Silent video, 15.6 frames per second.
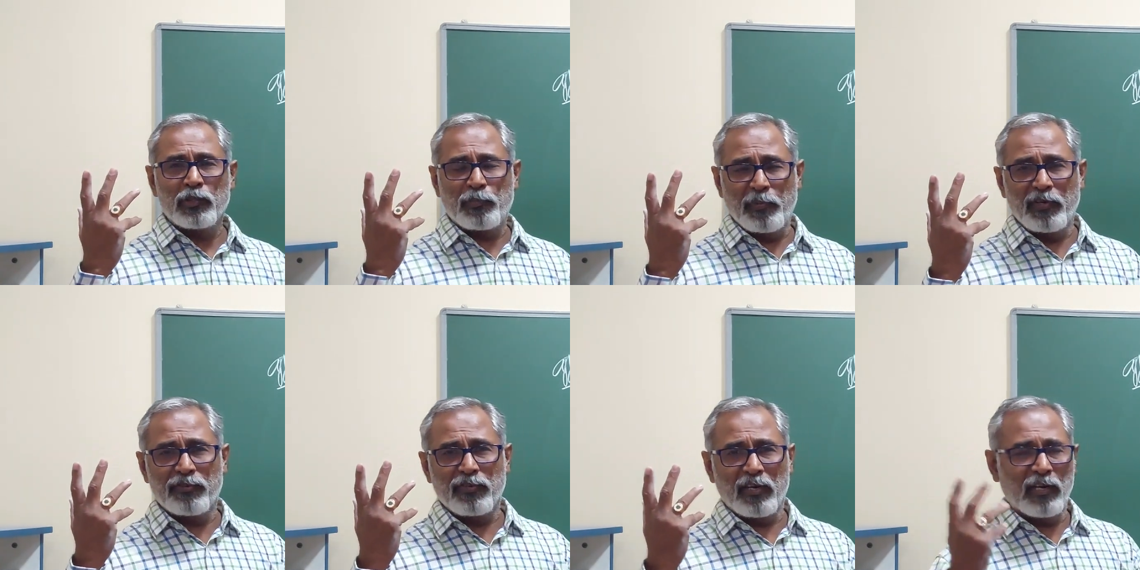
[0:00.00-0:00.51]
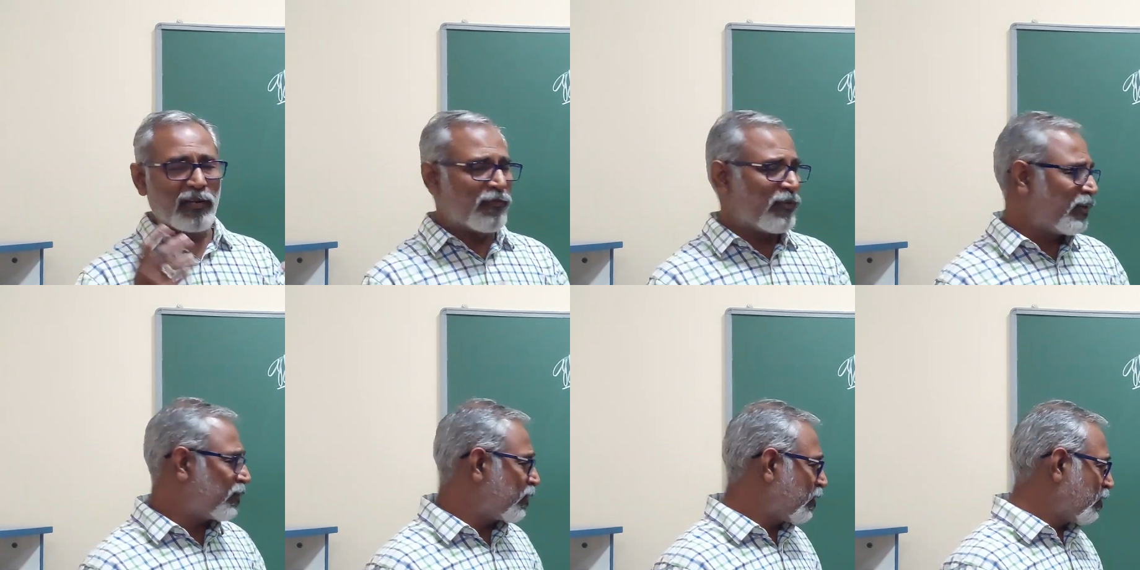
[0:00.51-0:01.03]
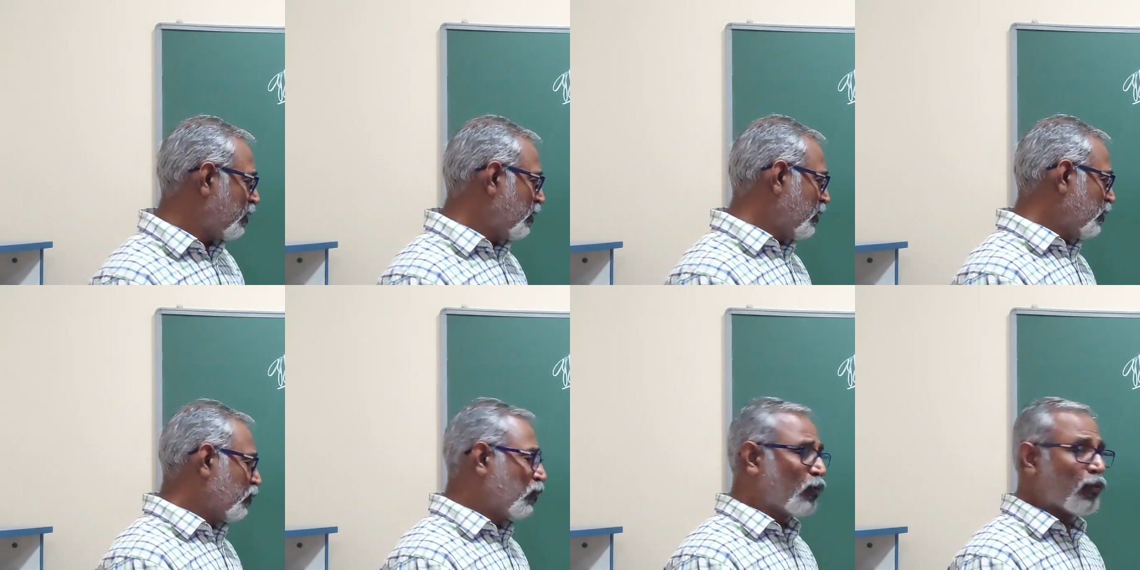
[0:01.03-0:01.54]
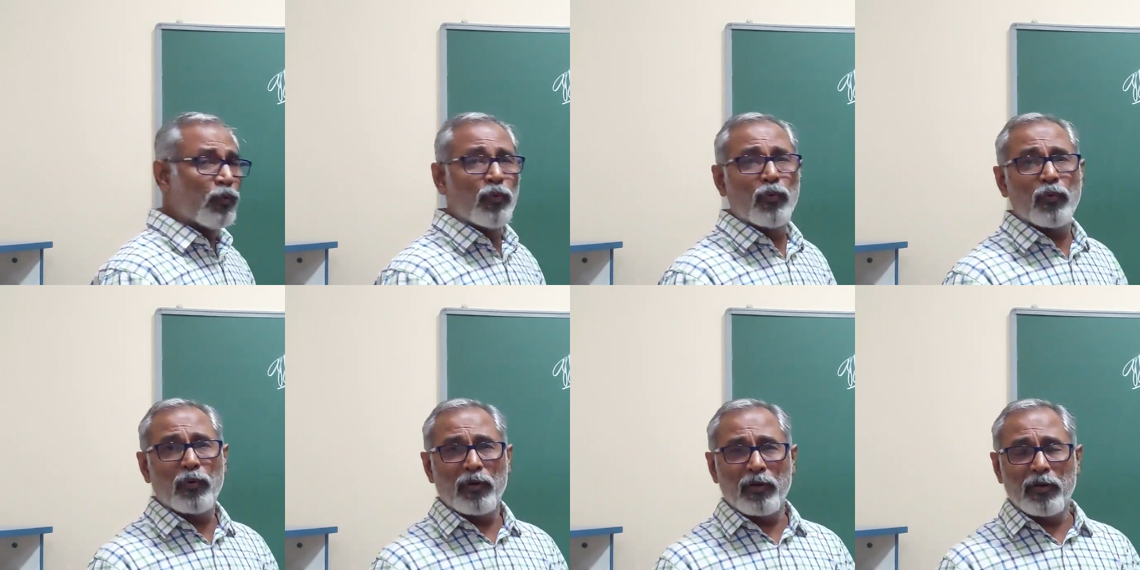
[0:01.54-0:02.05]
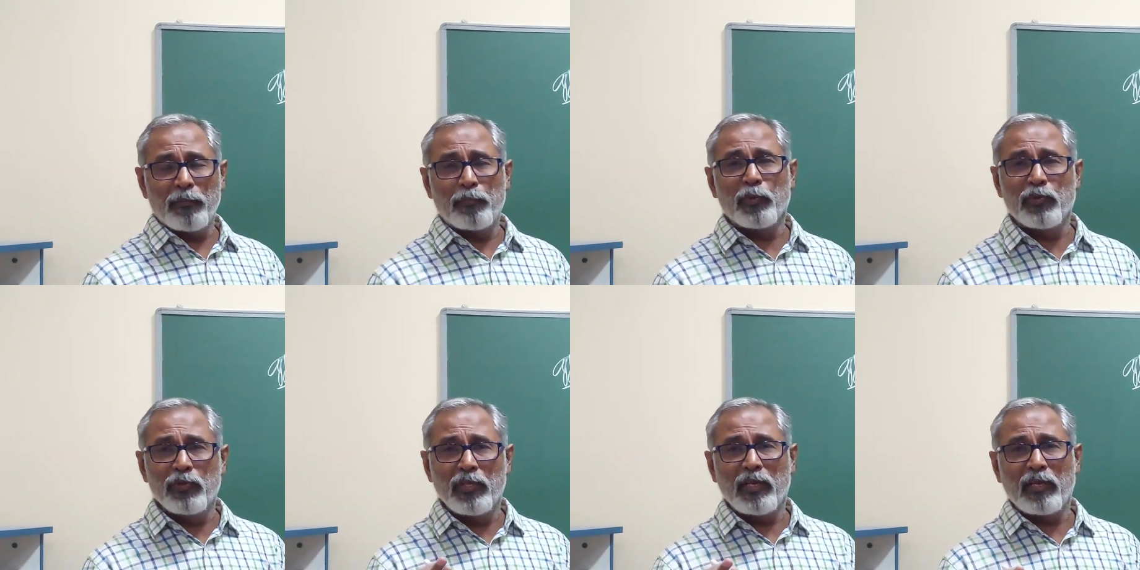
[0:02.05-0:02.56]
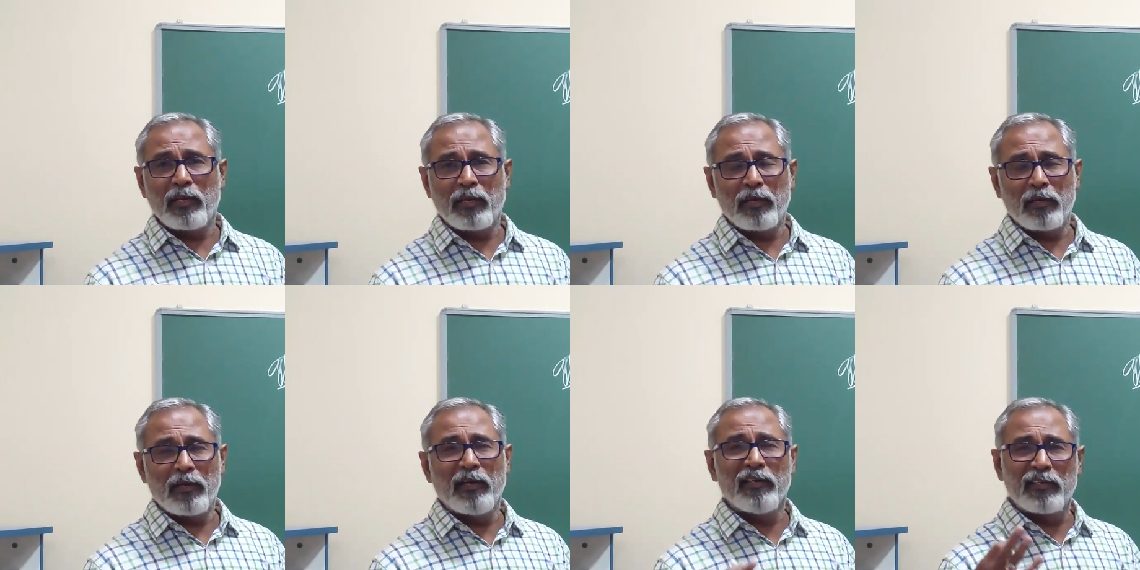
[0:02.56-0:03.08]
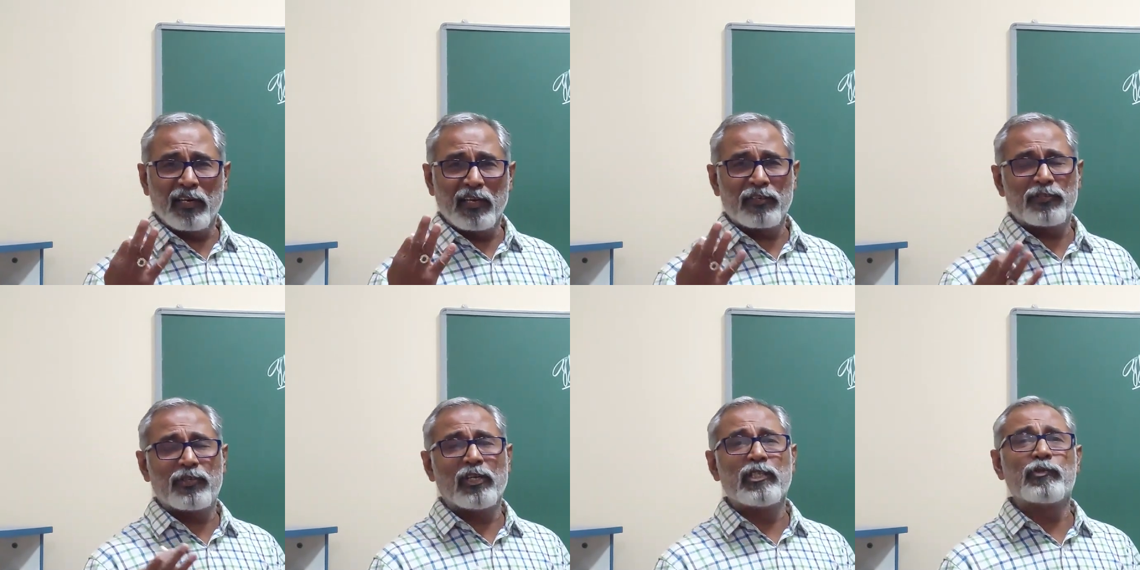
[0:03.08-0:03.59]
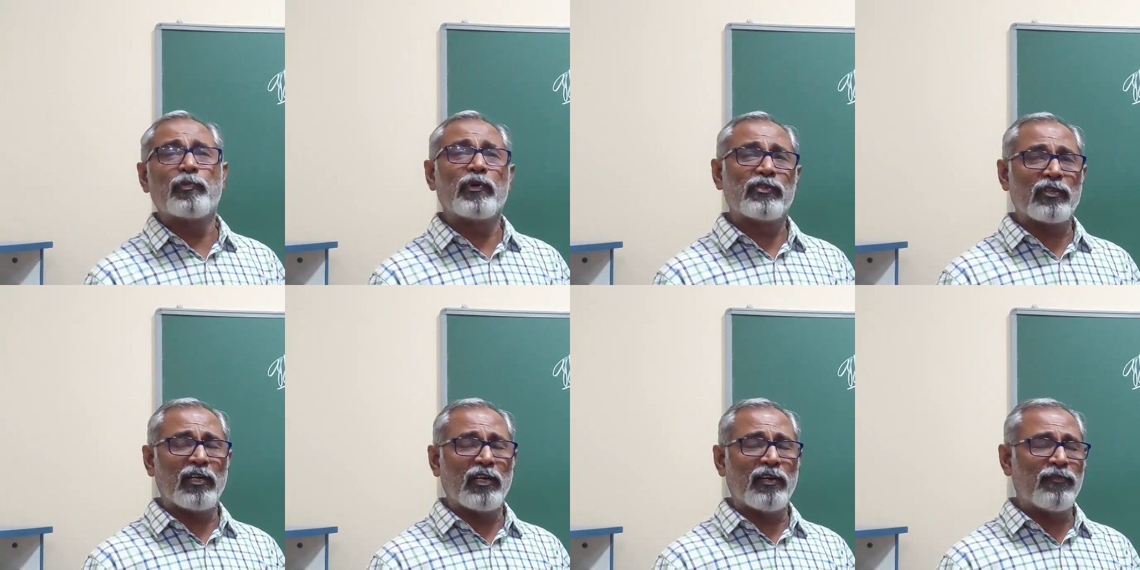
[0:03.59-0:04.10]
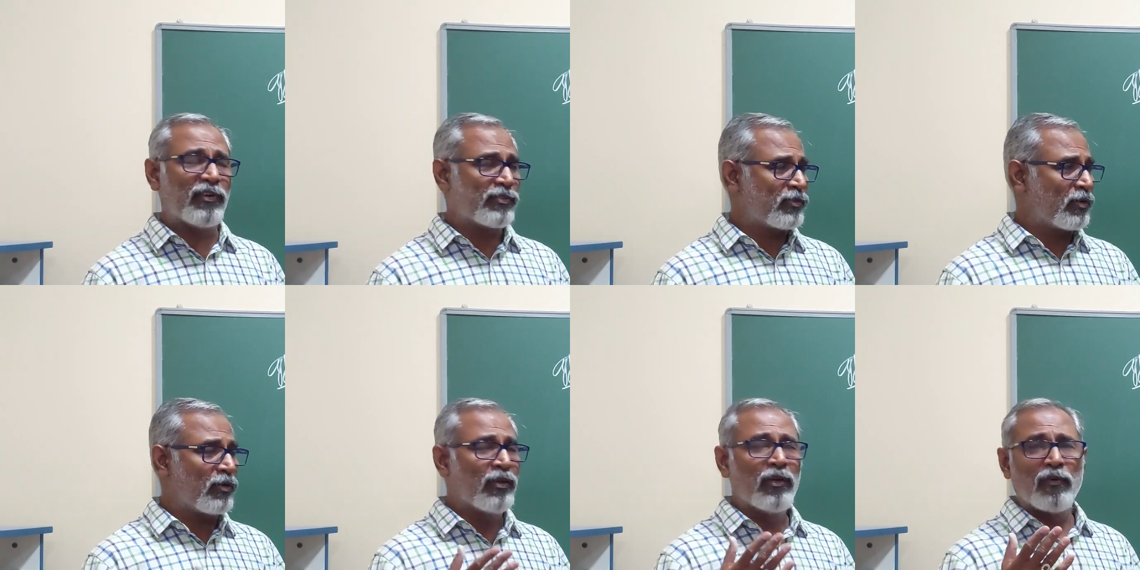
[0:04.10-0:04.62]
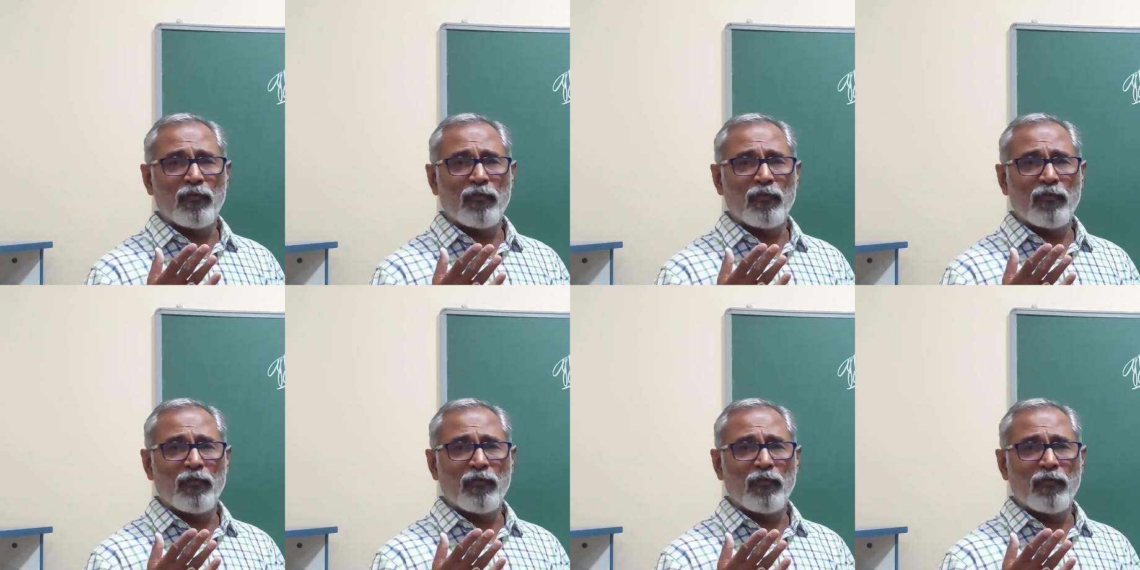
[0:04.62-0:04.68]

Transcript: spiritual elevation through buddhi, intellectual spiritual elevation,